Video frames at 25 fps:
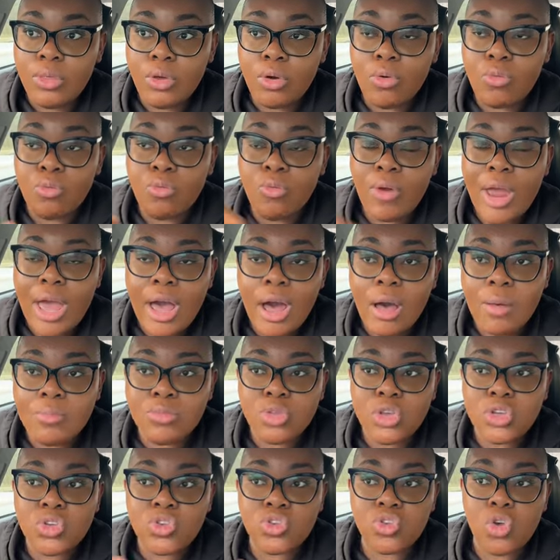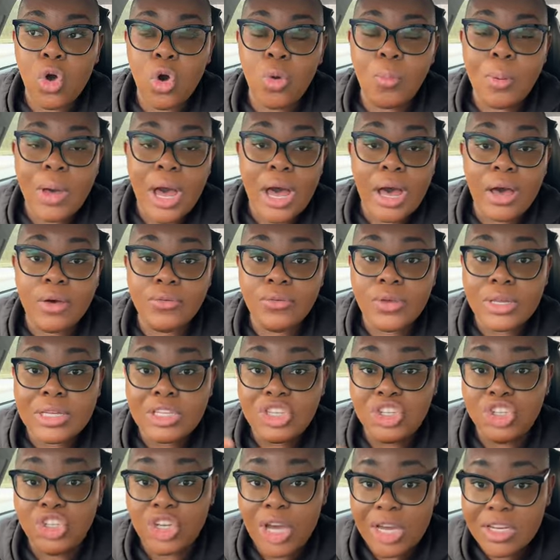the realm, the scope of
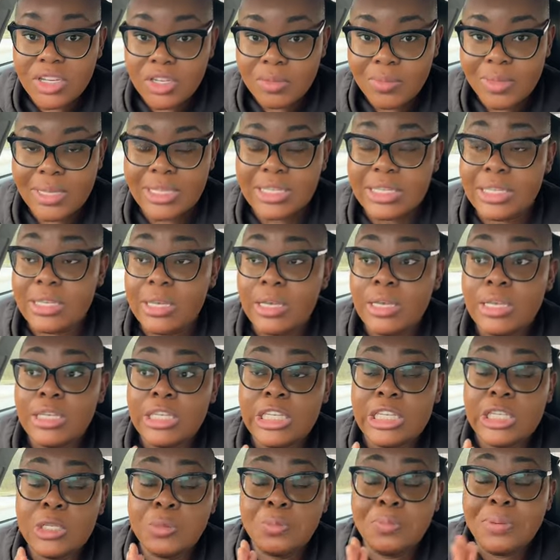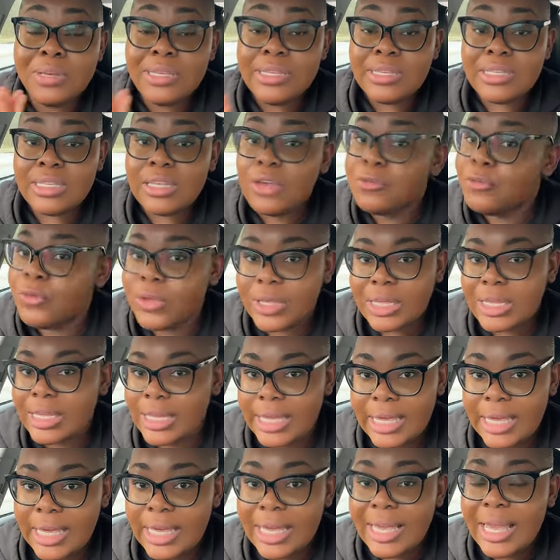judgment,
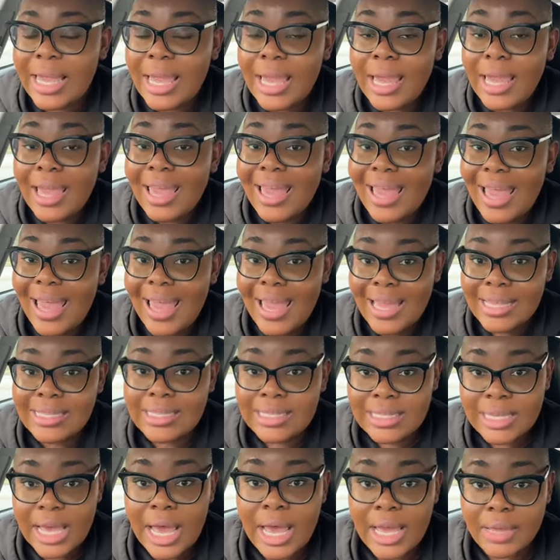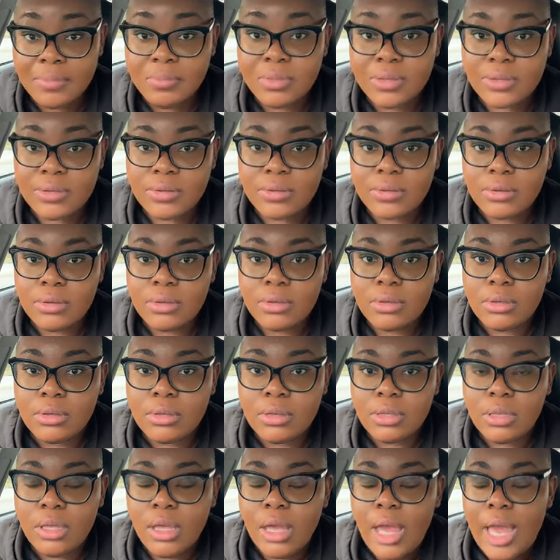specifically end times.
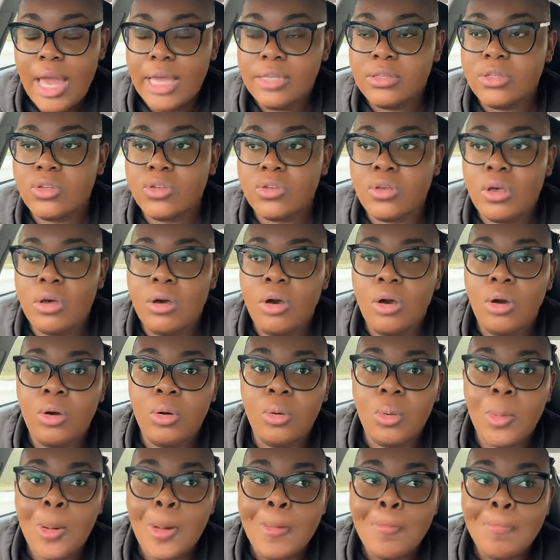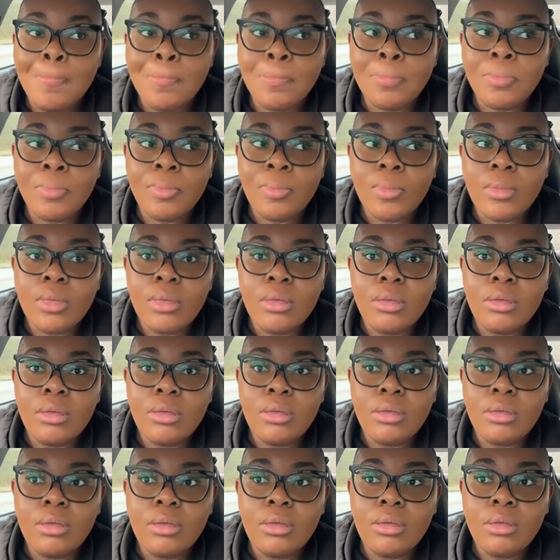And so
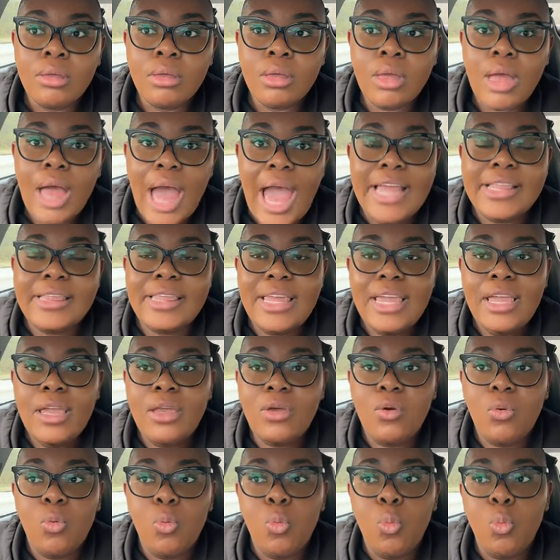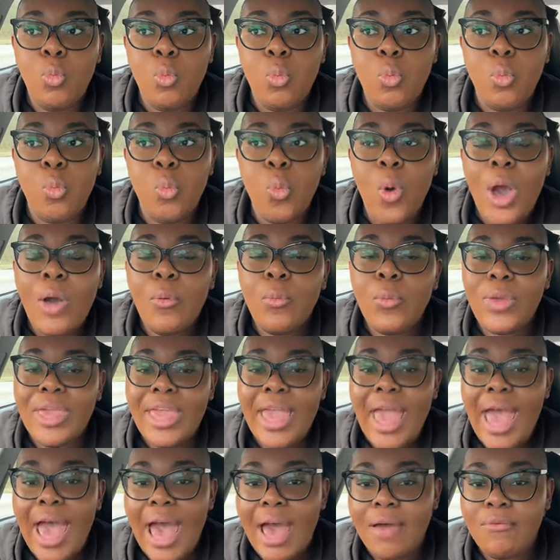I think what
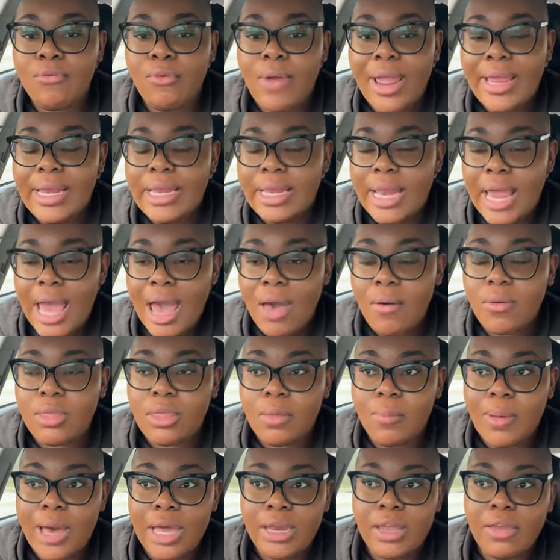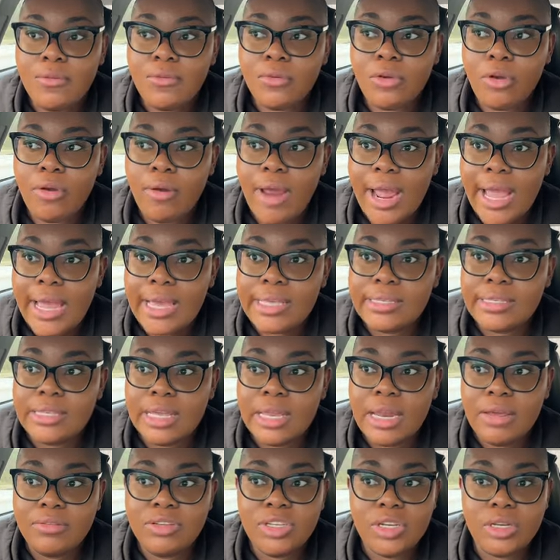we have right now in the body of
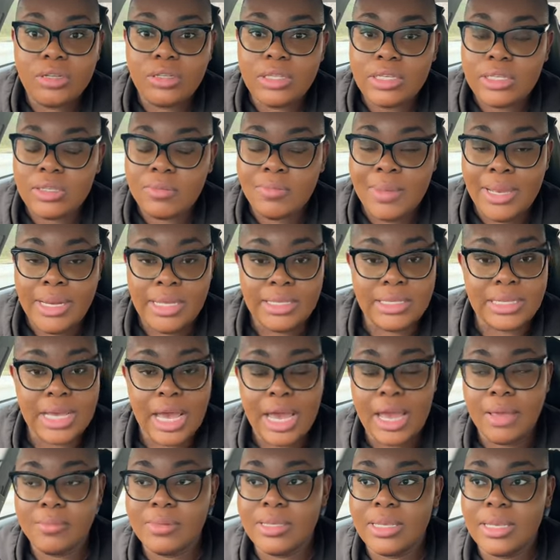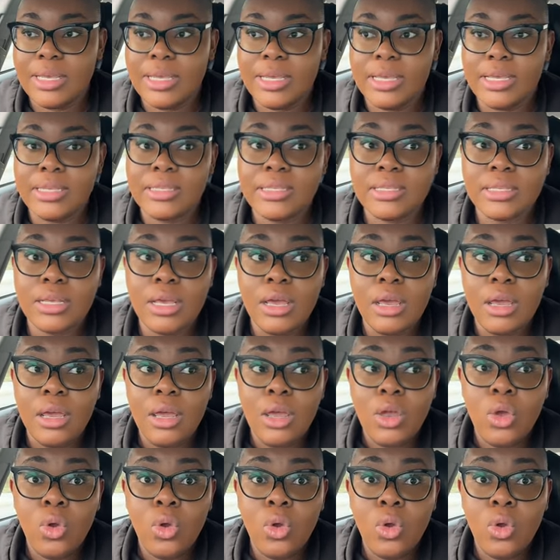Christ, and I've shared this many times, is